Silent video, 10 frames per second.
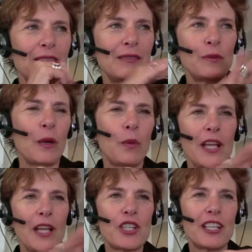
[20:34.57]

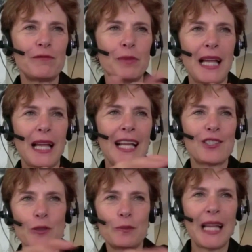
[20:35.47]
rearranging of
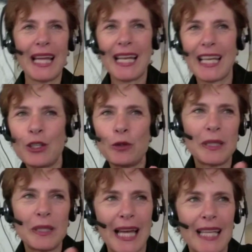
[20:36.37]
plants or planting a new
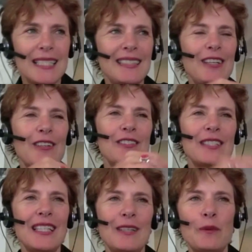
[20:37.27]
plant in there
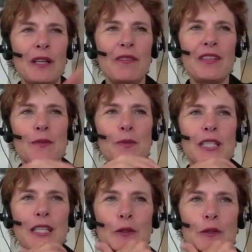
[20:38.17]
to get rid of these
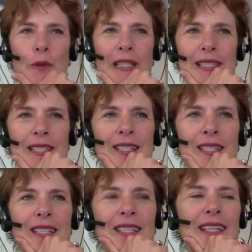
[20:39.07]
particular weeds.
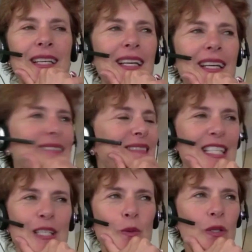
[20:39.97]

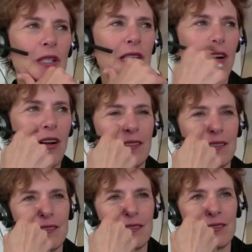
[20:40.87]
Doesn't work at
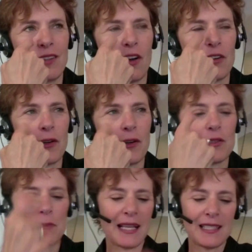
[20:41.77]
all. Gardener
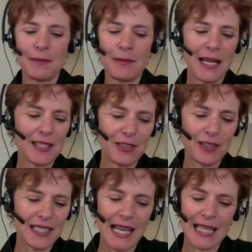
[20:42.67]
goes back to the master
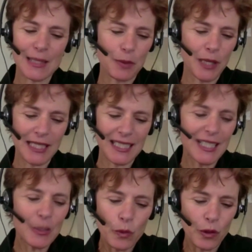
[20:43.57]
exasperated.
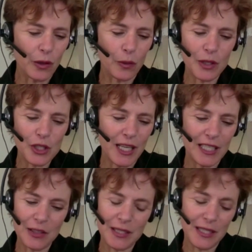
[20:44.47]
Didn't work. What should I
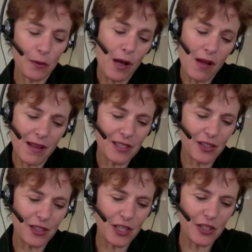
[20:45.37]
do? He said, well, I
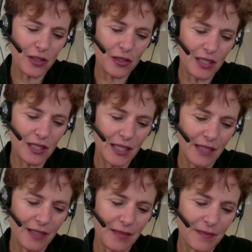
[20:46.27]
suggest you learn to
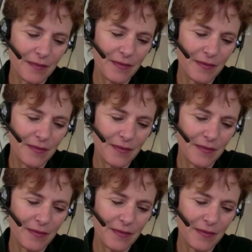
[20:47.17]
love them.